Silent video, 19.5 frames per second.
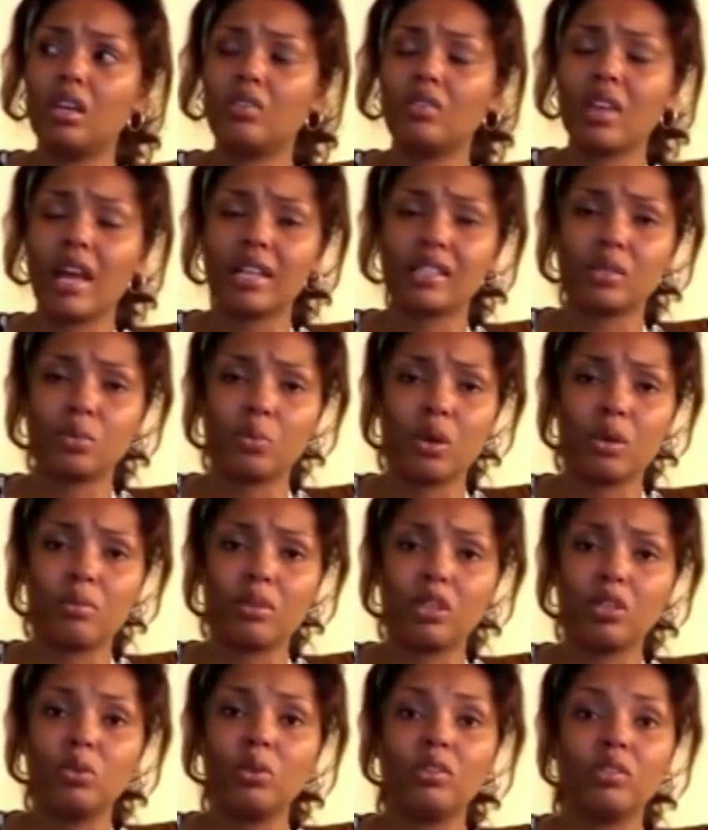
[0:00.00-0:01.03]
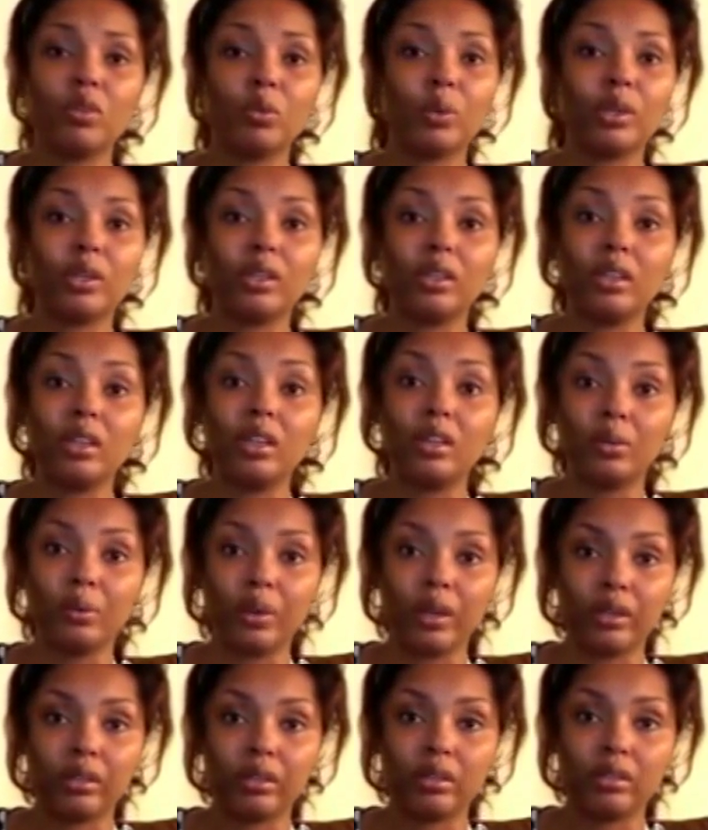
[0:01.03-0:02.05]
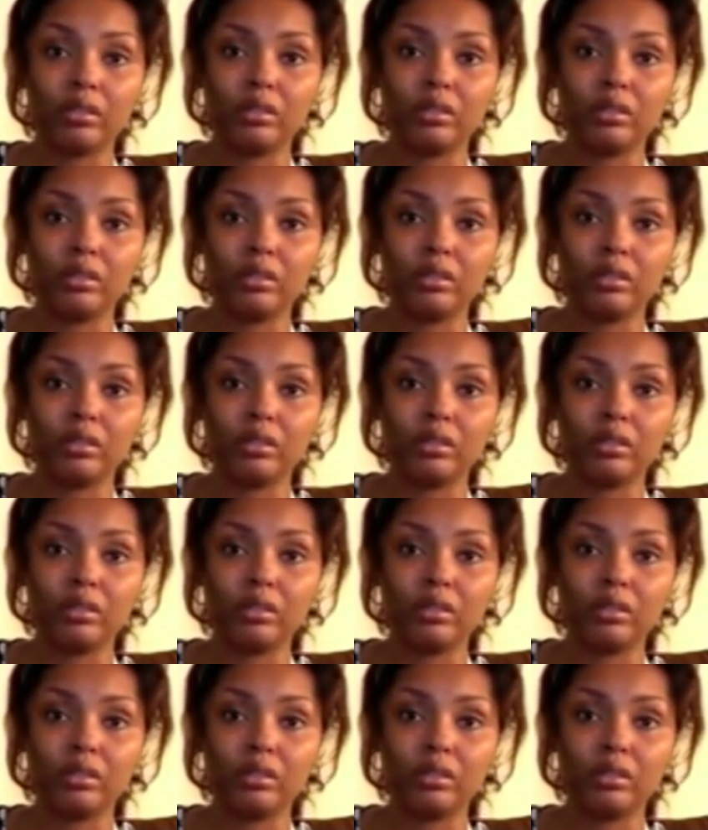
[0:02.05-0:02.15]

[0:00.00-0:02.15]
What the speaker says: if that's a woman you even want to deal with.